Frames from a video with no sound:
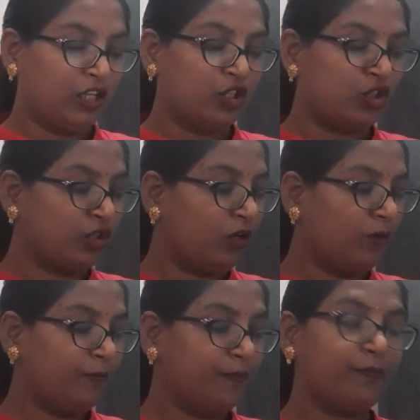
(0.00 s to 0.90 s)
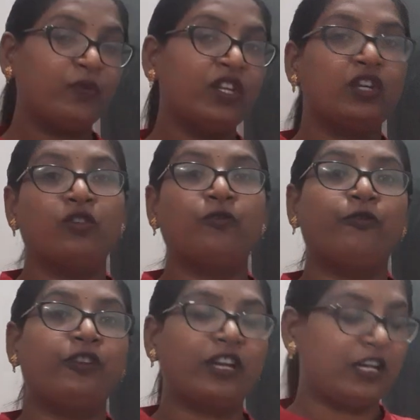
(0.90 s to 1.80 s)
So,
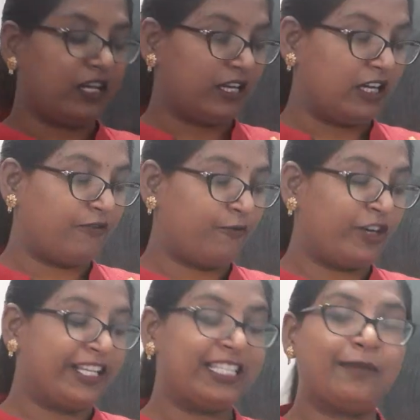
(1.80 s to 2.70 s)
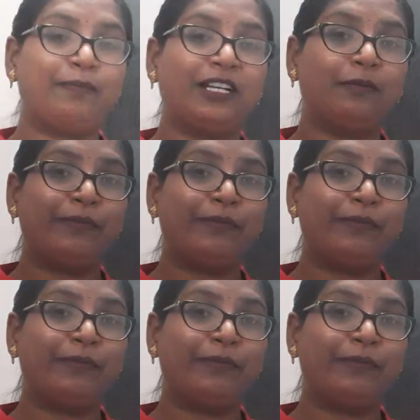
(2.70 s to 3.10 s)
for example,